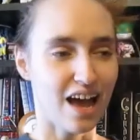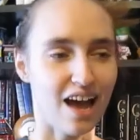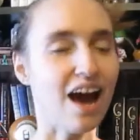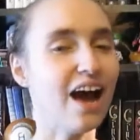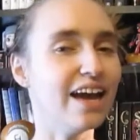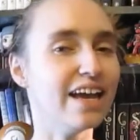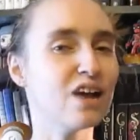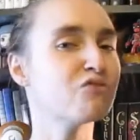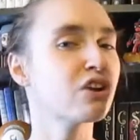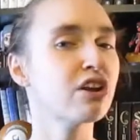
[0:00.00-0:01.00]
I
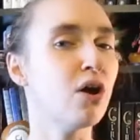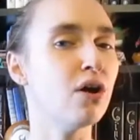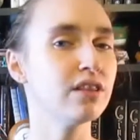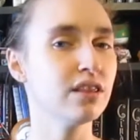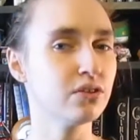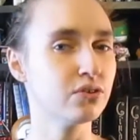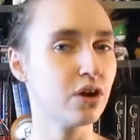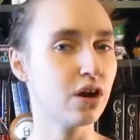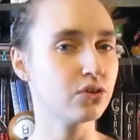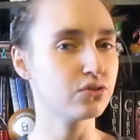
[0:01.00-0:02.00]
have read all the Lunar
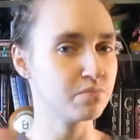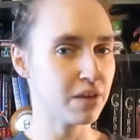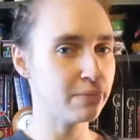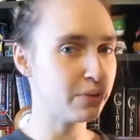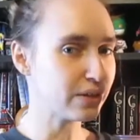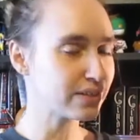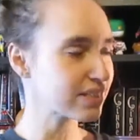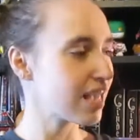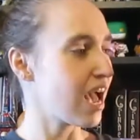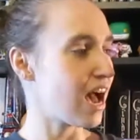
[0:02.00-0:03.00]
Chronicles main
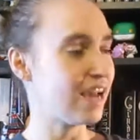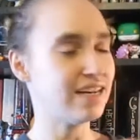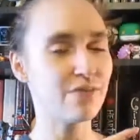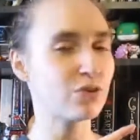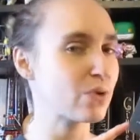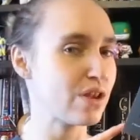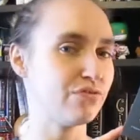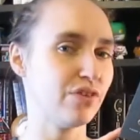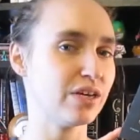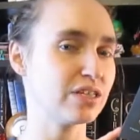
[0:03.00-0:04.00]
books. I never read
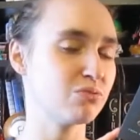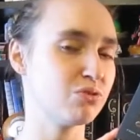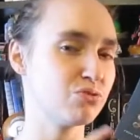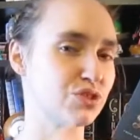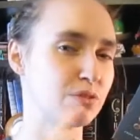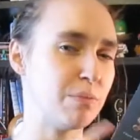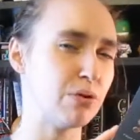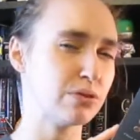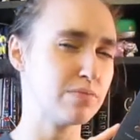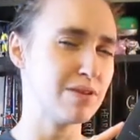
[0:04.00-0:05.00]
Fairest, which was supposed to